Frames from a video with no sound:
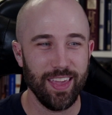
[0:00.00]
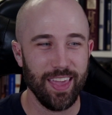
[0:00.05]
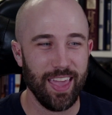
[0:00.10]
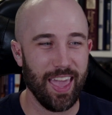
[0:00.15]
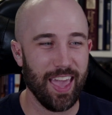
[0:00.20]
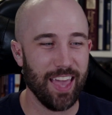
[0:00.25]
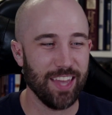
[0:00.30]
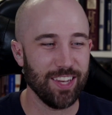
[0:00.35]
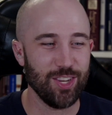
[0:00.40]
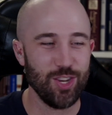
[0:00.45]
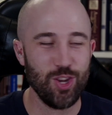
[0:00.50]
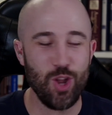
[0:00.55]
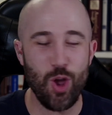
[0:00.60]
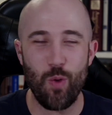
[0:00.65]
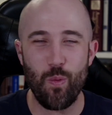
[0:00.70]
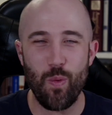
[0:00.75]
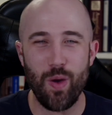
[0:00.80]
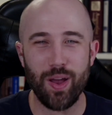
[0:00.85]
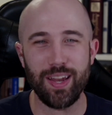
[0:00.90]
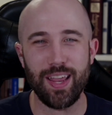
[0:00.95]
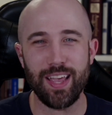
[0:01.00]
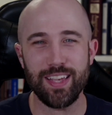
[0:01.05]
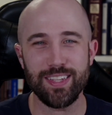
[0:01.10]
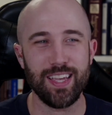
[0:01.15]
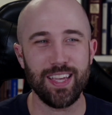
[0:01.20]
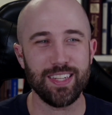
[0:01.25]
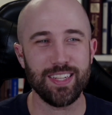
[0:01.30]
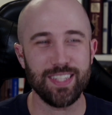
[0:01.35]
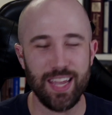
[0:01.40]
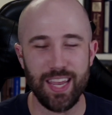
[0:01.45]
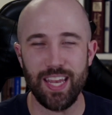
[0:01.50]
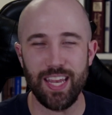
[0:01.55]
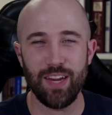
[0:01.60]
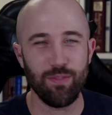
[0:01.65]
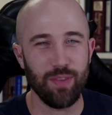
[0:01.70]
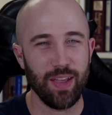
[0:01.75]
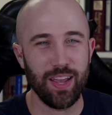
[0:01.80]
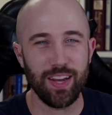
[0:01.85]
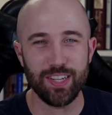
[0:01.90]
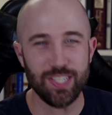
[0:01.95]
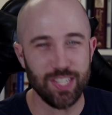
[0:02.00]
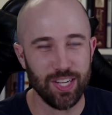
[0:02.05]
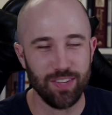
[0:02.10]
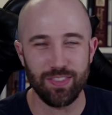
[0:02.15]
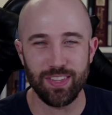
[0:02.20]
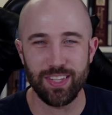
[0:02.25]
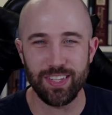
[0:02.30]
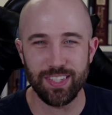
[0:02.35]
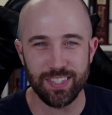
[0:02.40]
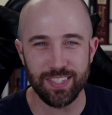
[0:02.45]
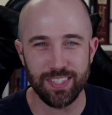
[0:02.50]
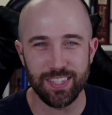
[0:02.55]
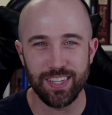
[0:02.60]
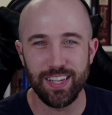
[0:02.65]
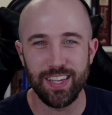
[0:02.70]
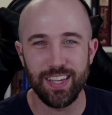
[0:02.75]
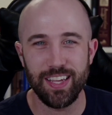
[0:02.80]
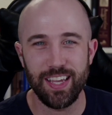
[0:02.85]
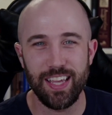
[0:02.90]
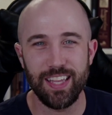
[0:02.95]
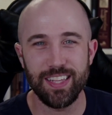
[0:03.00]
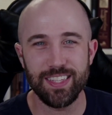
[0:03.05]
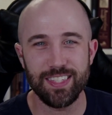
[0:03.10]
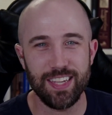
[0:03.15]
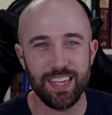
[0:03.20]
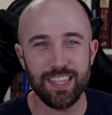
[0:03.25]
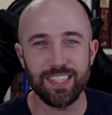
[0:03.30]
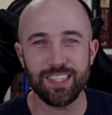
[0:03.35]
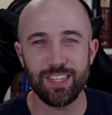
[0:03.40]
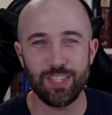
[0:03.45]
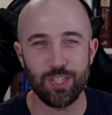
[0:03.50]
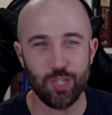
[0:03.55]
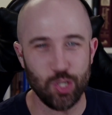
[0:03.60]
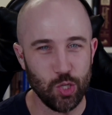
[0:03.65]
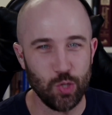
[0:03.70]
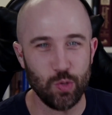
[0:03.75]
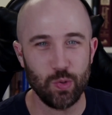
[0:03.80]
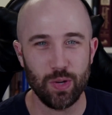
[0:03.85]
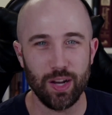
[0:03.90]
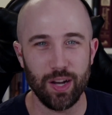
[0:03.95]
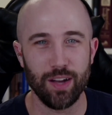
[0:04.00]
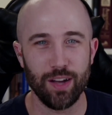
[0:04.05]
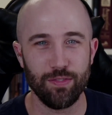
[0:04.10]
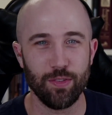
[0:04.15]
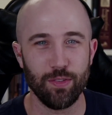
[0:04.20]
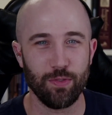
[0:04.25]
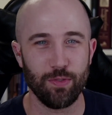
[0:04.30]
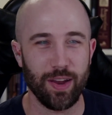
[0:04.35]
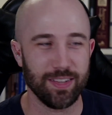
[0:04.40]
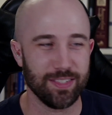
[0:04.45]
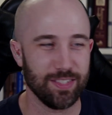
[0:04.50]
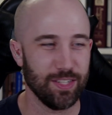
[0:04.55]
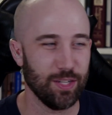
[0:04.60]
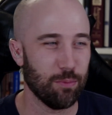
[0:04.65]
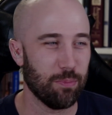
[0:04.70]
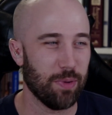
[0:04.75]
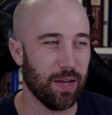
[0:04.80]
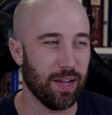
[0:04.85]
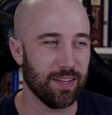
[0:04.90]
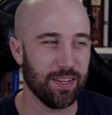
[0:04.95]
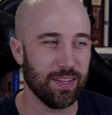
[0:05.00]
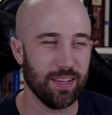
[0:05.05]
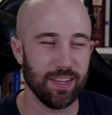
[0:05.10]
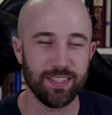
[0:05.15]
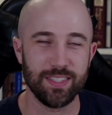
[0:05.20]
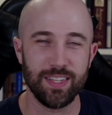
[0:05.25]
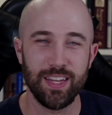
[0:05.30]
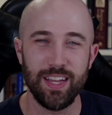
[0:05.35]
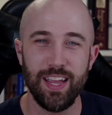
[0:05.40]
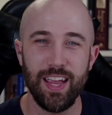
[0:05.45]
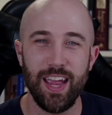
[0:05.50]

and no one has yet taken advantage of this in Season 2 of the Veracity Hill Podcast,